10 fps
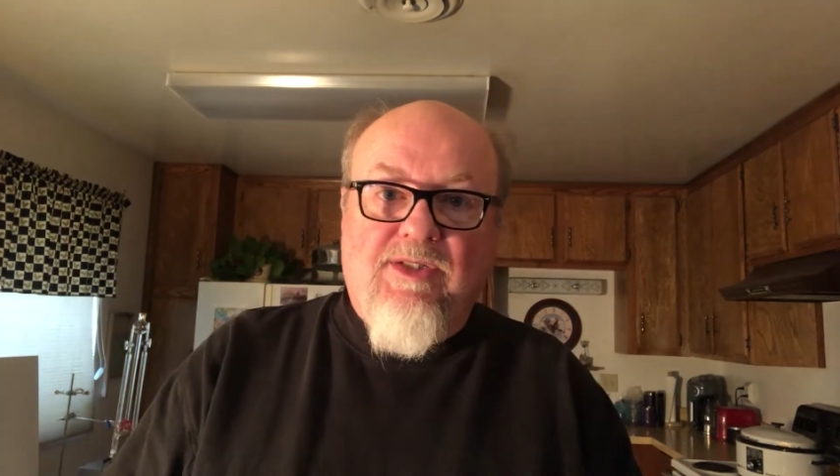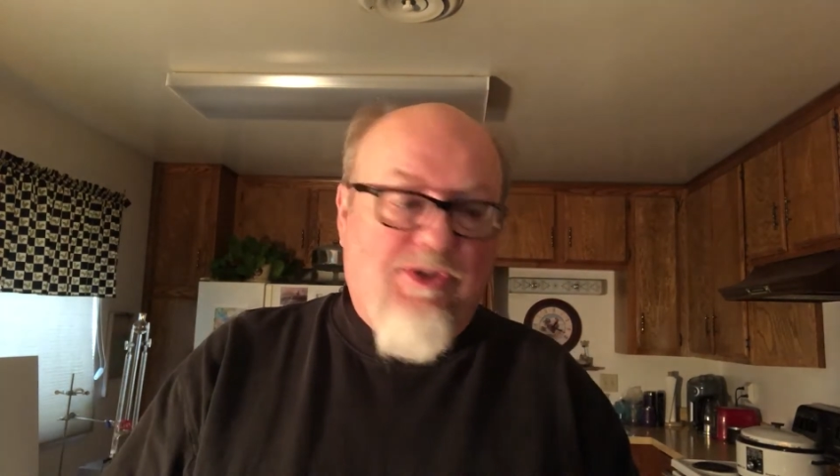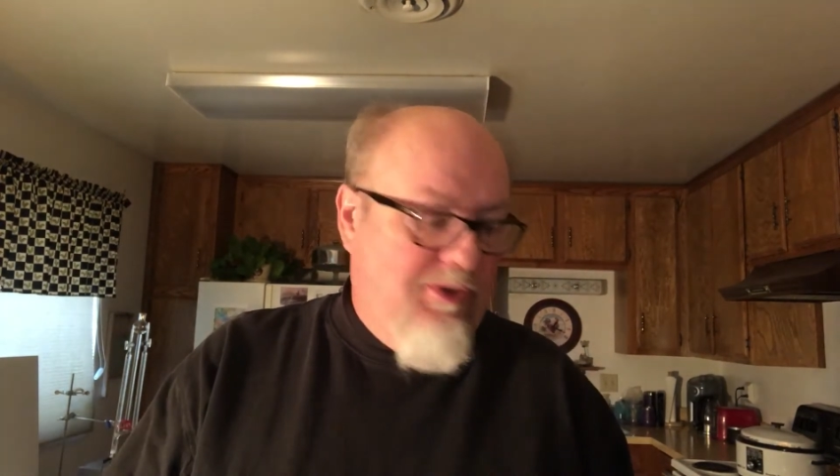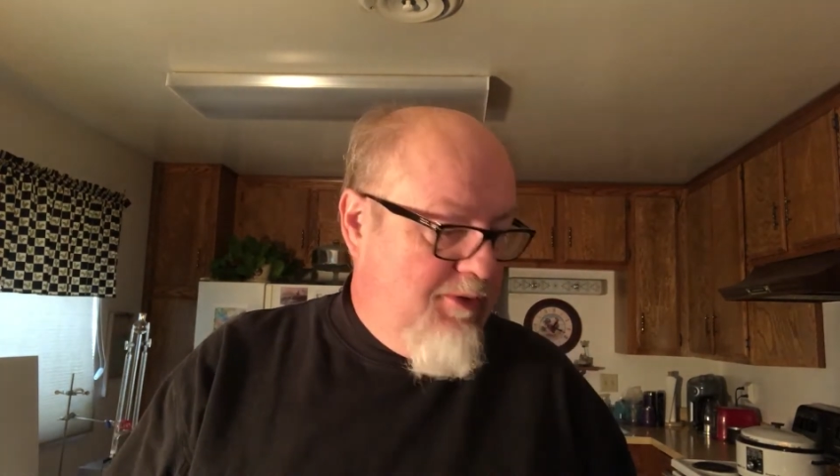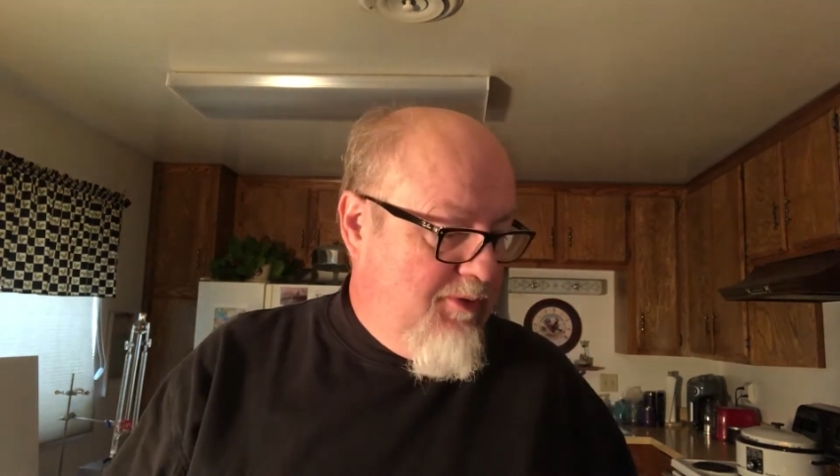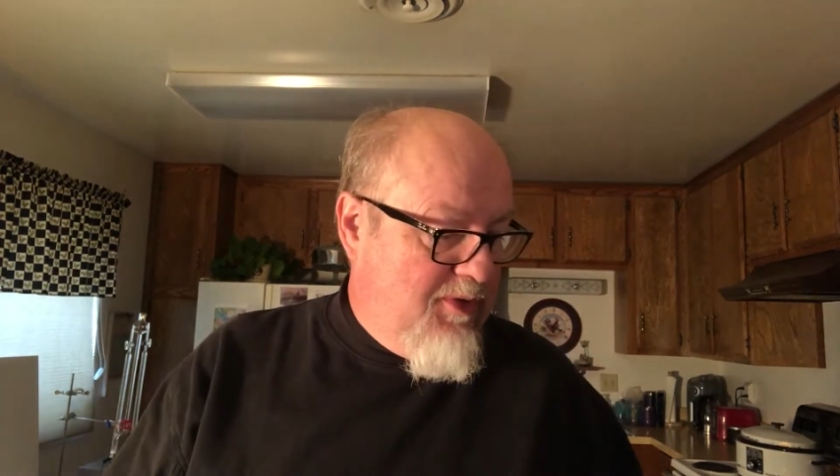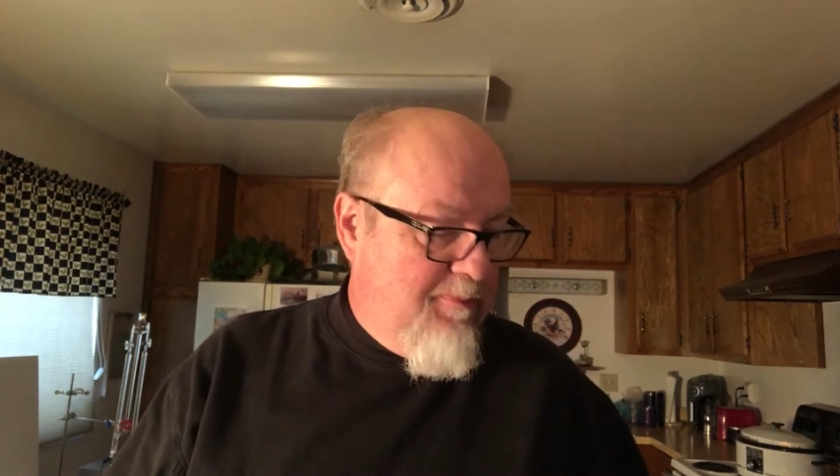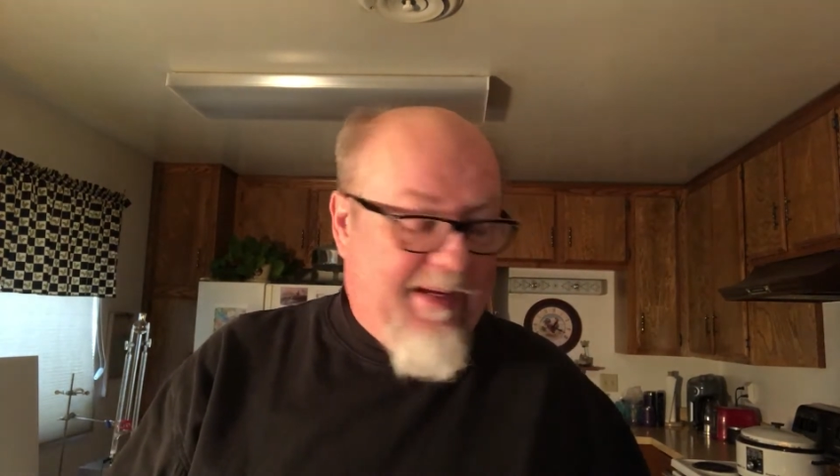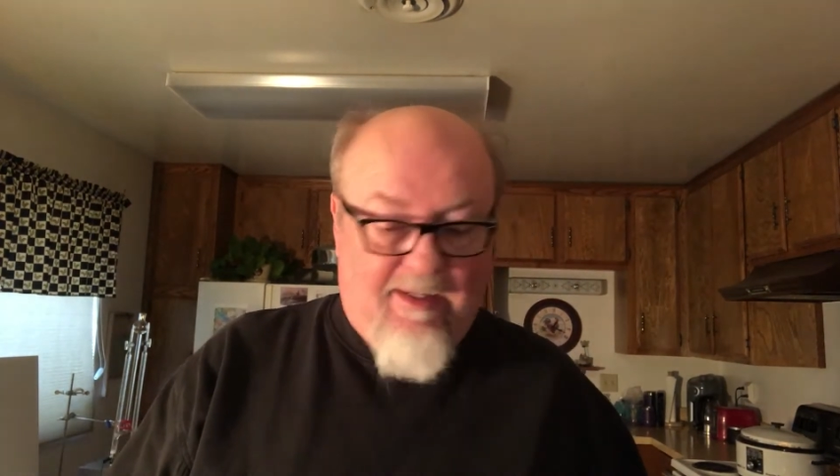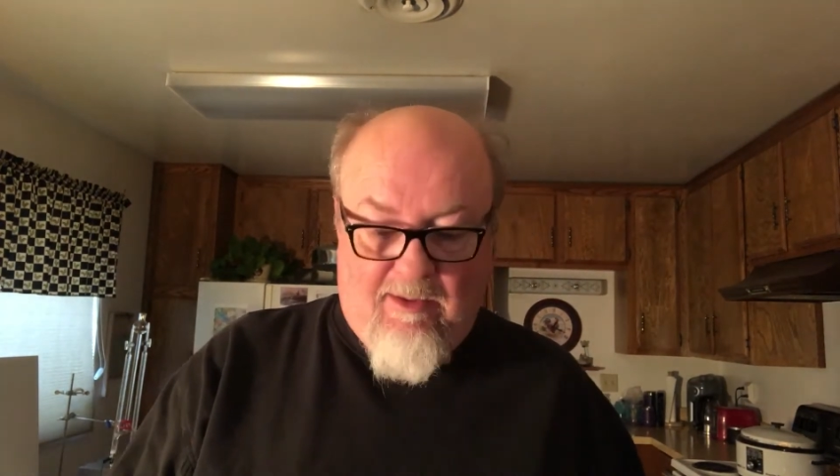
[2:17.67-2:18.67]
2
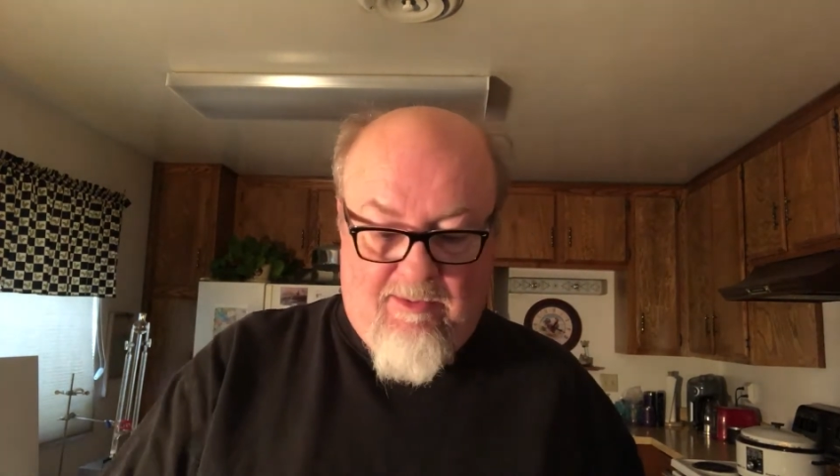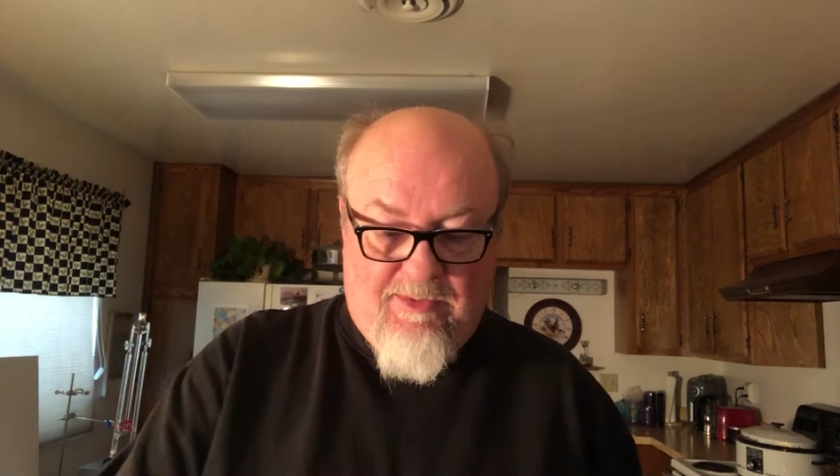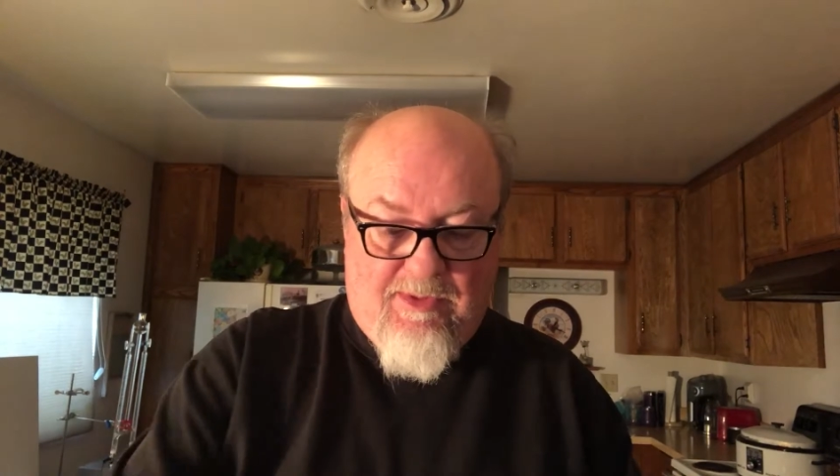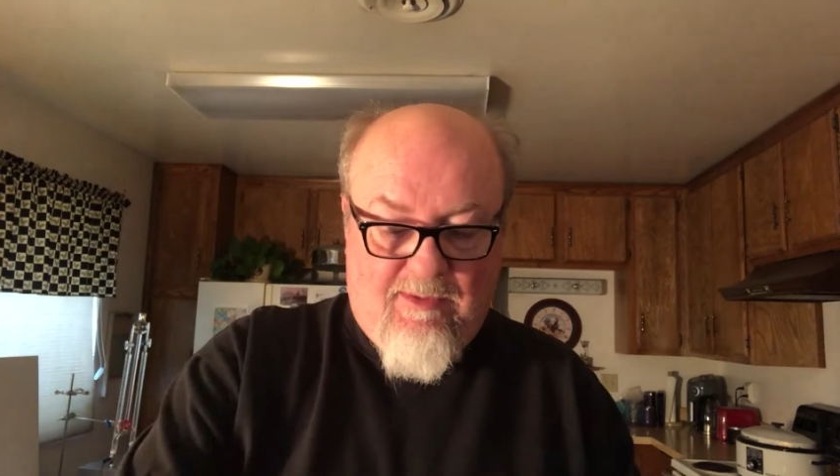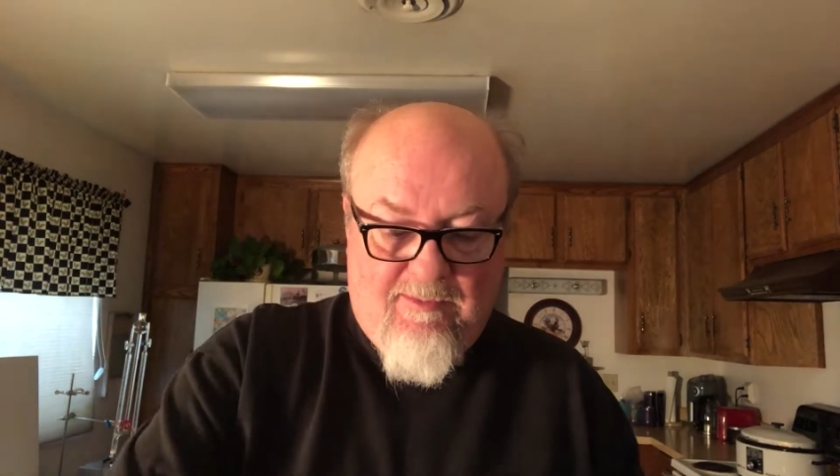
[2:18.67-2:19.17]
spares.